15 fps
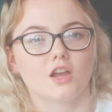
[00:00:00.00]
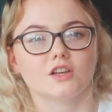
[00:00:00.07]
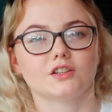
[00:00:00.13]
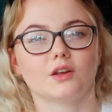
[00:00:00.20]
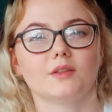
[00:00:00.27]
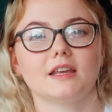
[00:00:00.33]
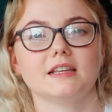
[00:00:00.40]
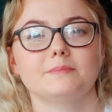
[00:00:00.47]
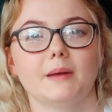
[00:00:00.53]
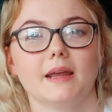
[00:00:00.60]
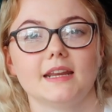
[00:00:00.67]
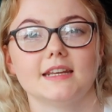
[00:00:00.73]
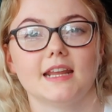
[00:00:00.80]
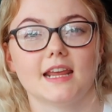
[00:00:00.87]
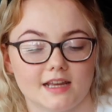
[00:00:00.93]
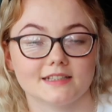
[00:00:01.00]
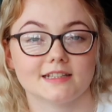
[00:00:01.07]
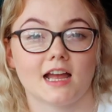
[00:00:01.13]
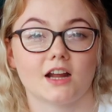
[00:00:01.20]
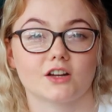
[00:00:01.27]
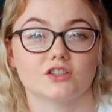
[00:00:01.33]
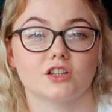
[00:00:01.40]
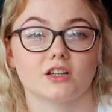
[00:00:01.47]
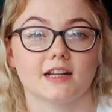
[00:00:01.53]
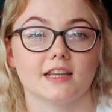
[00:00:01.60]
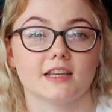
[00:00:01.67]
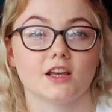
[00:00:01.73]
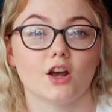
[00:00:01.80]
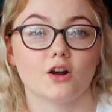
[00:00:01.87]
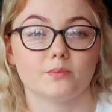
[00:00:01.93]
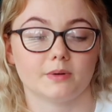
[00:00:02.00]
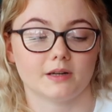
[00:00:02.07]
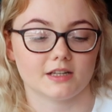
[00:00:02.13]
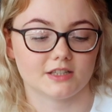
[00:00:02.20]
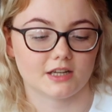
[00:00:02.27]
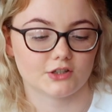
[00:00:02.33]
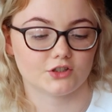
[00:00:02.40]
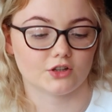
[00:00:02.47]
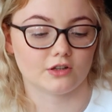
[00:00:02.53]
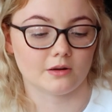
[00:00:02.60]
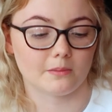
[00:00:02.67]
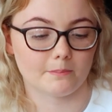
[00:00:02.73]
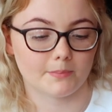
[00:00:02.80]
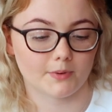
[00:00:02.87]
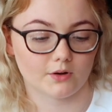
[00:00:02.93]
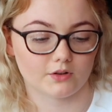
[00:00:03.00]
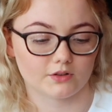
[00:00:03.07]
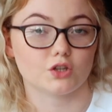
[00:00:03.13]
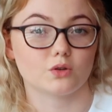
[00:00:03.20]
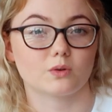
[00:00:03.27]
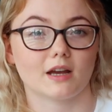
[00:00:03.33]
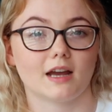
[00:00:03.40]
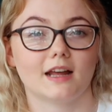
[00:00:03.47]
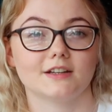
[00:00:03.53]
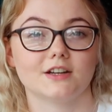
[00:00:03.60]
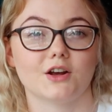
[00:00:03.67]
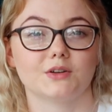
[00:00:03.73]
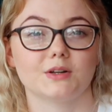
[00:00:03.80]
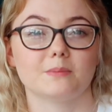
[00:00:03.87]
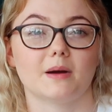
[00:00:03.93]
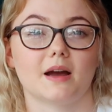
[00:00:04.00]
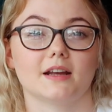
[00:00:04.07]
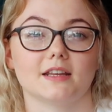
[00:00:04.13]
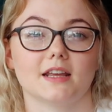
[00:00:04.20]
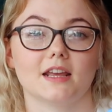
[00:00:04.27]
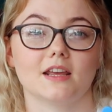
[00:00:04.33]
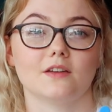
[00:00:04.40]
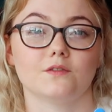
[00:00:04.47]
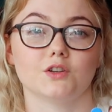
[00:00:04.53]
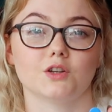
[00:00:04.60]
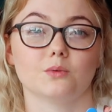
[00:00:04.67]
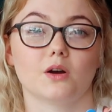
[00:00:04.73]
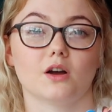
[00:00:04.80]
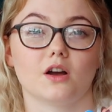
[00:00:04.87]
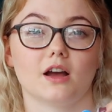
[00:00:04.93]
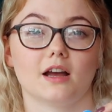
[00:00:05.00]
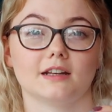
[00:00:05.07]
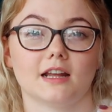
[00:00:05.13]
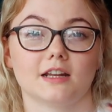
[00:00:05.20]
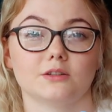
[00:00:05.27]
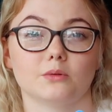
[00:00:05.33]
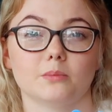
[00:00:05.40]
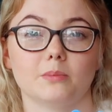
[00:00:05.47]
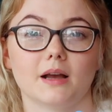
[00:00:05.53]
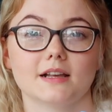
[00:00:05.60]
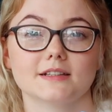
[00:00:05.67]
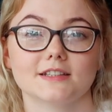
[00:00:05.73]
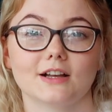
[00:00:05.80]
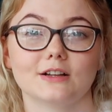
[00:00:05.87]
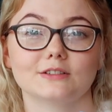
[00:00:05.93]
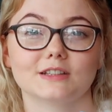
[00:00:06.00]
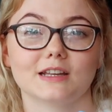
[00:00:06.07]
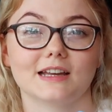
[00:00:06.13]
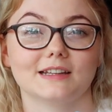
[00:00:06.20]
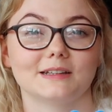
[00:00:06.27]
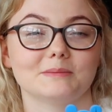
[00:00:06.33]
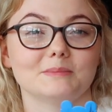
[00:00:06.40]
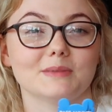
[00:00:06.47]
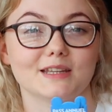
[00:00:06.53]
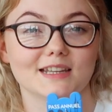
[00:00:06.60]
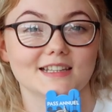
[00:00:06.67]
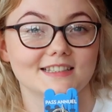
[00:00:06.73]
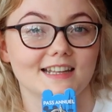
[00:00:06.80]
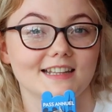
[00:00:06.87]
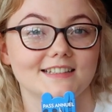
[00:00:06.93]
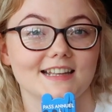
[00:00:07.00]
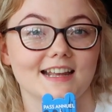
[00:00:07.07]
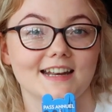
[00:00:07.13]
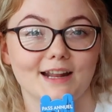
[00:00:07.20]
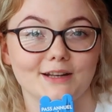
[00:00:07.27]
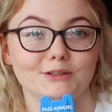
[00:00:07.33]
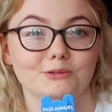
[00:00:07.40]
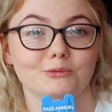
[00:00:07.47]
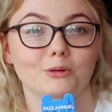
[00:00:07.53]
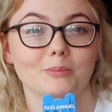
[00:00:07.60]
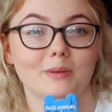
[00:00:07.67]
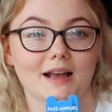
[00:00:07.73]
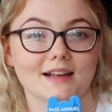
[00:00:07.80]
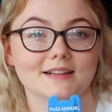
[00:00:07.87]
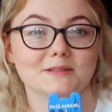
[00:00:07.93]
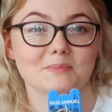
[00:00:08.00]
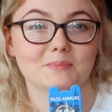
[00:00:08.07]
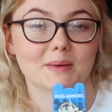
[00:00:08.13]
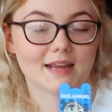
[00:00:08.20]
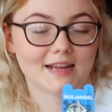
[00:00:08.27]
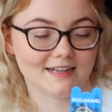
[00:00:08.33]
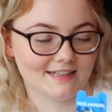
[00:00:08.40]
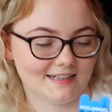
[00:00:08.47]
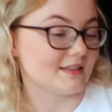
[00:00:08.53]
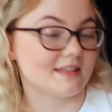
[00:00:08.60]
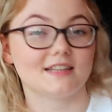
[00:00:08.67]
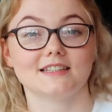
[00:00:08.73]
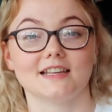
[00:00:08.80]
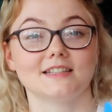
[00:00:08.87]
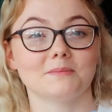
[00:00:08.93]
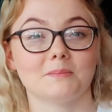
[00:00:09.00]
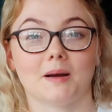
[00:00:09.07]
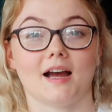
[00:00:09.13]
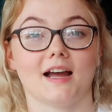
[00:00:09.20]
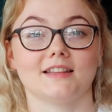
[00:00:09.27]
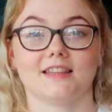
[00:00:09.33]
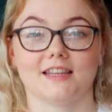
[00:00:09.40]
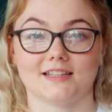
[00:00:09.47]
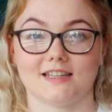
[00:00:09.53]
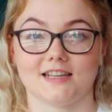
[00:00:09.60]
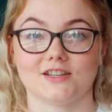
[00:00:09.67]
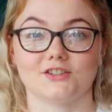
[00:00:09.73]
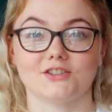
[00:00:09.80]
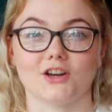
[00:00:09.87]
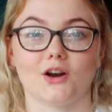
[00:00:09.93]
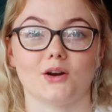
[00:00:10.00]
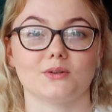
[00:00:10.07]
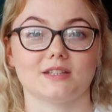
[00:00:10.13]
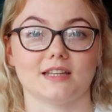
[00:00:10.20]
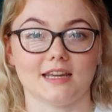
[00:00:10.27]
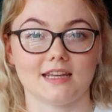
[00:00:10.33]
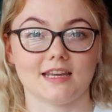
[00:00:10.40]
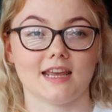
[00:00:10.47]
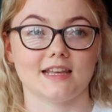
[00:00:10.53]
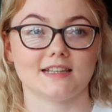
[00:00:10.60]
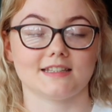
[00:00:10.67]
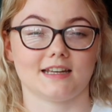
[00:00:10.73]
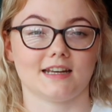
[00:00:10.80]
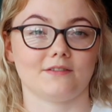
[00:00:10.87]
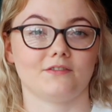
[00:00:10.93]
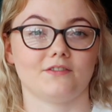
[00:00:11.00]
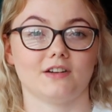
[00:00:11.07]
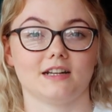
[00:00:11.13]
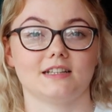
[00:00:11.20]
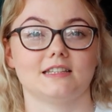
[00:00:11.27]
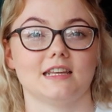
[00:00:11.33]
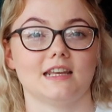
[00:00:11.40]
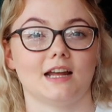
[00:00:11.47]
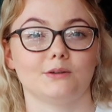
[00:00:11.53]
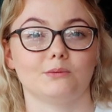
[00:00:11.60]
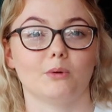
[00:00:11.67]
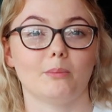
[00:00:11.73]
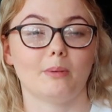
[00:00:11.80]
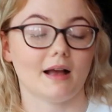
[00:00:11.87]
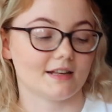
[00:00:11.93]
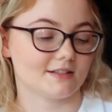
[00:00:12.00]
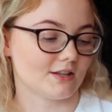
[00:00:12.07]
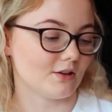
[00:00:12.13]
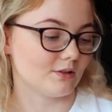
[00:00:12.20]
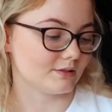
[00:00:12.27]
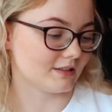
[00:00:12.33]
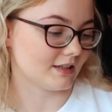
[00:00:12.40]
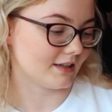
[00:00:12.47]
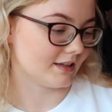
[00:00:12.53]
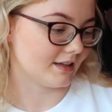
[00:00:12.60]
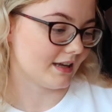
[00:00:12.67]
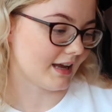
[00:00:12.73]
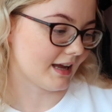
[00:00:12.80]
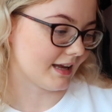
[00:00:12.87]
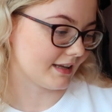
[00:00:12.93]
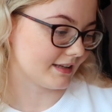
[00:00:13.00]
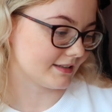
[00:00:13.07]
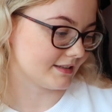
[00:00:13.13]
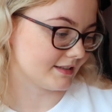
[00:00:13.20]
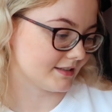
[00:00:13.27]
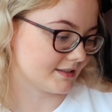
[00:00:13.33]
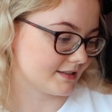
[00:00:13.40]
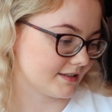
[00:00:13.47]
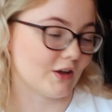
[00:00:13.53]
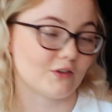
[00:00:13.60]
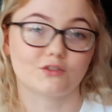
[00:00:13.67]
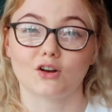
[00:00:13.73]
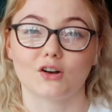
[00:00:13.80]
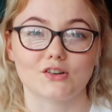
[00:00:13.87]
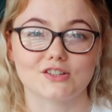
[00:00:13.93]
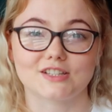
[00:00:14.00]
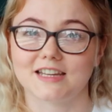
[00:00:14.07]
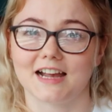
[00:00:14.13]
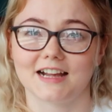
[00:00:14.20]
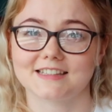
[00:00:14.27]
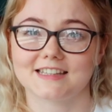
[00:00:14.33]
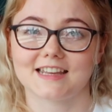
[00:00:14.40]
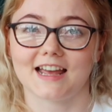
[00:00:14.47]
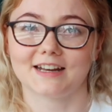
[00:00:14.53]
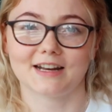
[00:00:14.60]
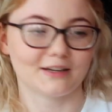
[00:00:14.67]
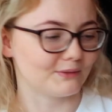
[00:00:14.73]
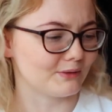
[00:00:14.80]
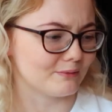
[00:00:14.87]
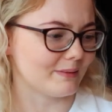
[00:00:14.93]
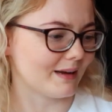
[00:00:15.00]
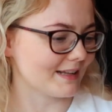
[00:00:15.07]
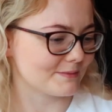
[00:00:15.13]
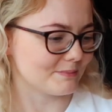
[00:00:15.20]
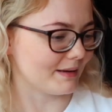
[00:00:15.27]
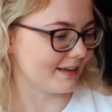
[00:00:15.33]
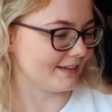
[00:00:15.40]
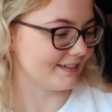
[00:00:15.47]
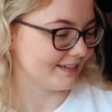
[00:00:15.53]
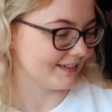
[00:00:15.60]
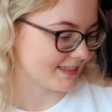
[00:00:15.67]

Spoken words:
So this pin is actually open edition, but you can only buy it if you are an annual pass holder because it's an annual pass pin. This isn't mine, this is Joe's. He is an Infinity annual pass holder and of course he had to get an annual pass pin.